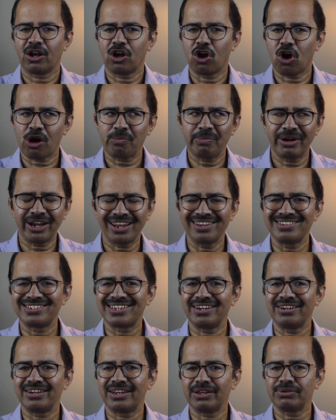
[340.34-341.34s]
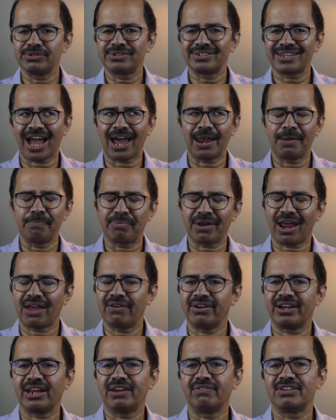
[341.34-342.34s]
Government incentives and
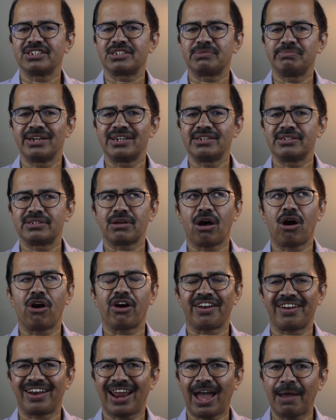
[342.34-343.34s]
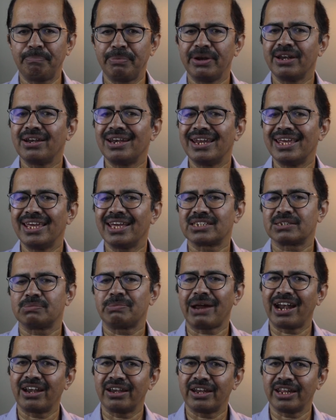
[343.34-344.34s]
private investments are rapidly
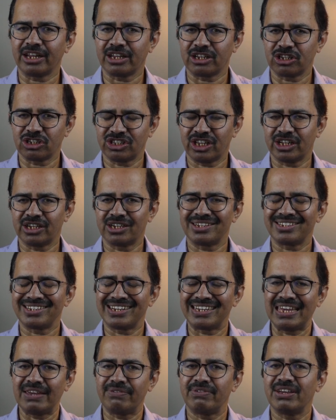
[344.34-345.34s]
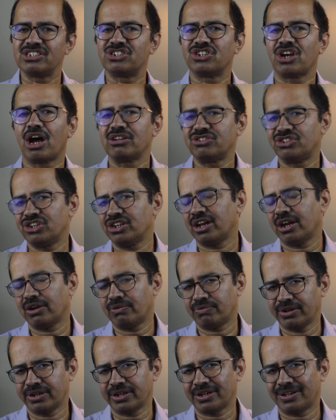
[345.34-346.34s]
expanding the EV charging
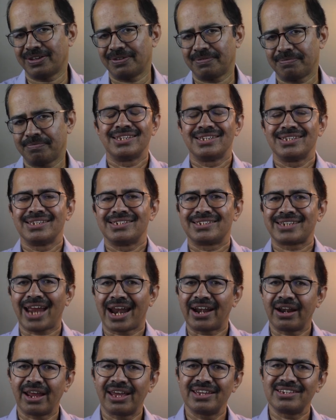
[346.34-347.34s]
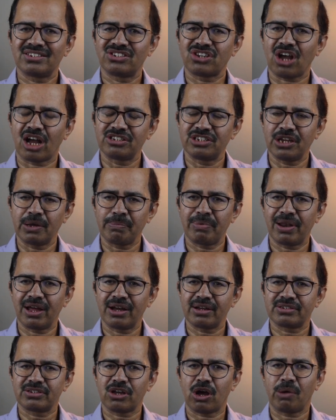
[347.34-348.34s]
network. Standardized charging
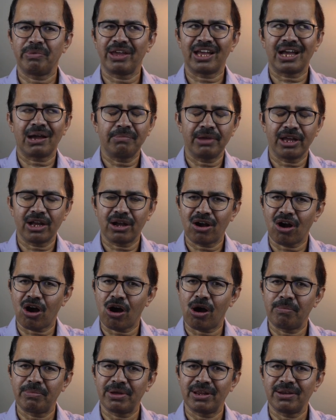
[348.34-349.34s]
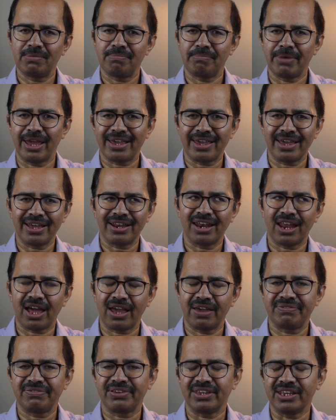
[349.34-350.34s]
plugs are becoming common, making
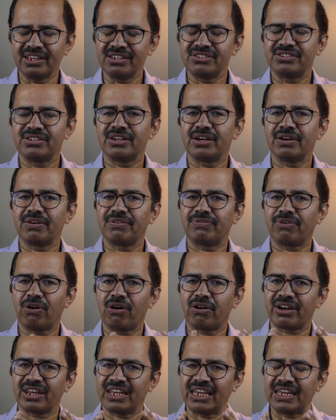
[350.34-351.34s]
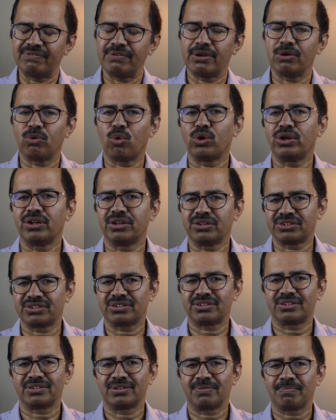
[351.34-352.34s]
life easier for EV
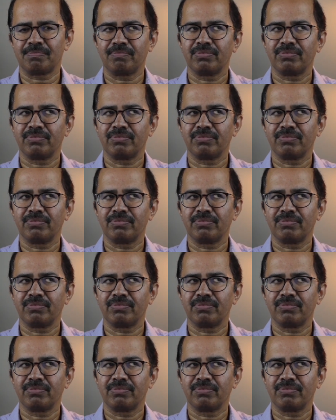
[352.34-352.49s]
owners.